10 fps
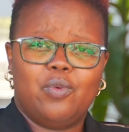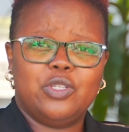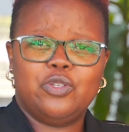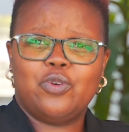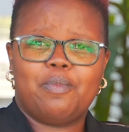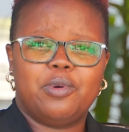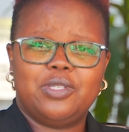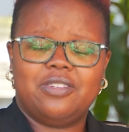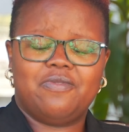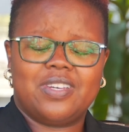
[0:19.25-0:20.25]
What do you know
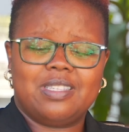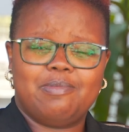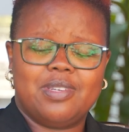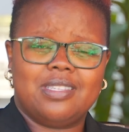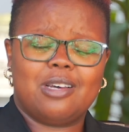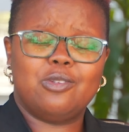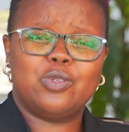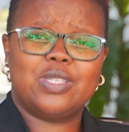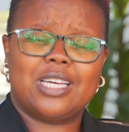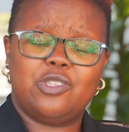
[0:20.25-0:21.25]
about investments? How do
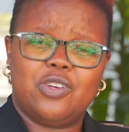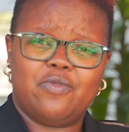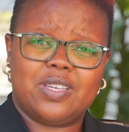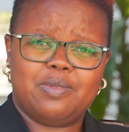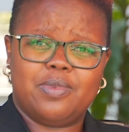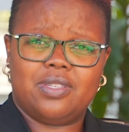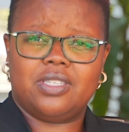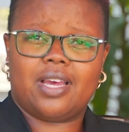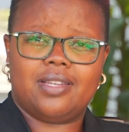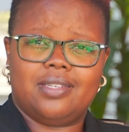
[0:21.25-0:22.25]
you start your investment
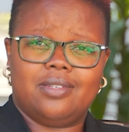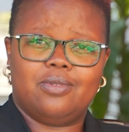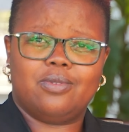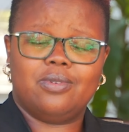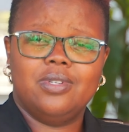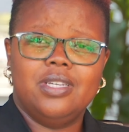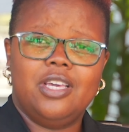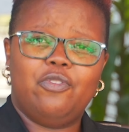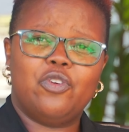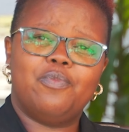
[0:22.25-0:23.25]
journey? You know,
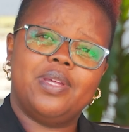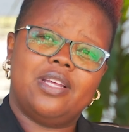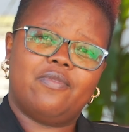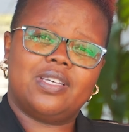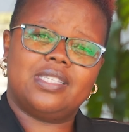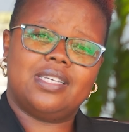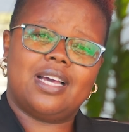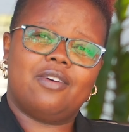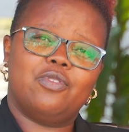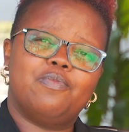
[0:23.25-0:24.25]
if you've been
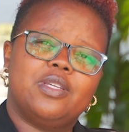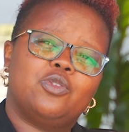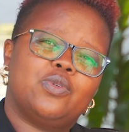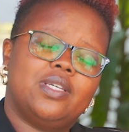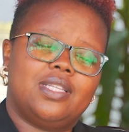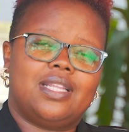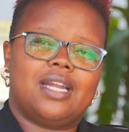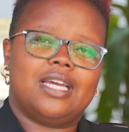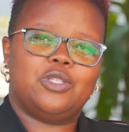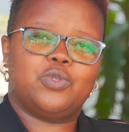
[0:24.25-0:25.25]
investing, have you been doing it
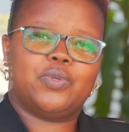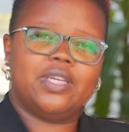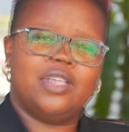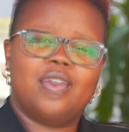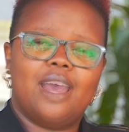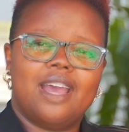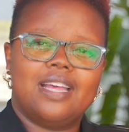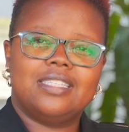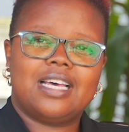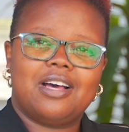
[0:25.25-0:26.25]
the right way?
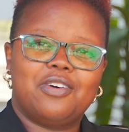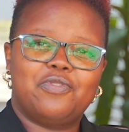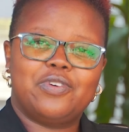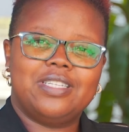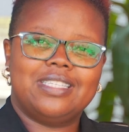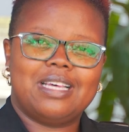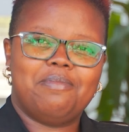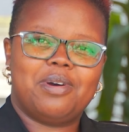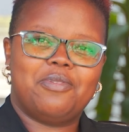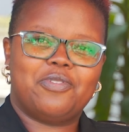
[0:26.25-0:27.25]
And for
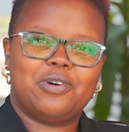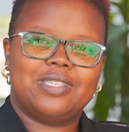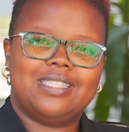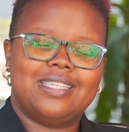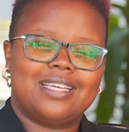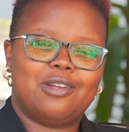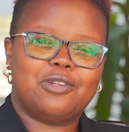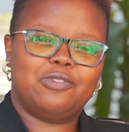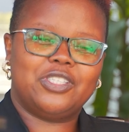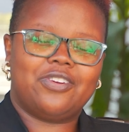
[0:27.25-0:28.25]
December, of course, there's a lot
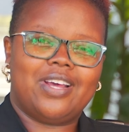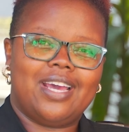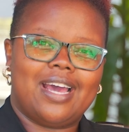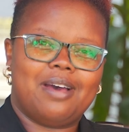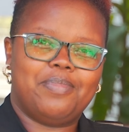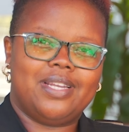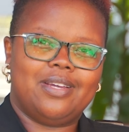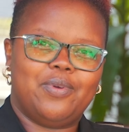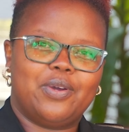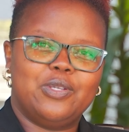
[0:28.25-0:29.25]
of sherehe
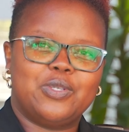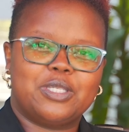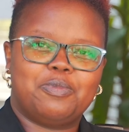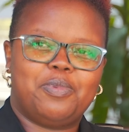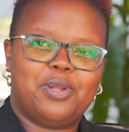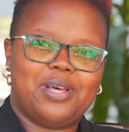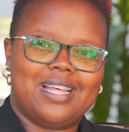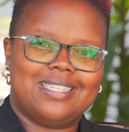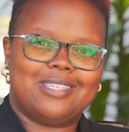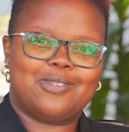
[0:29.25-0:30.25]
happening. We are going to explore
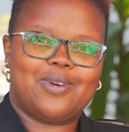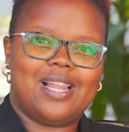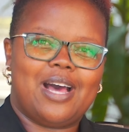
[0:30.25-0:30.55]
that as well.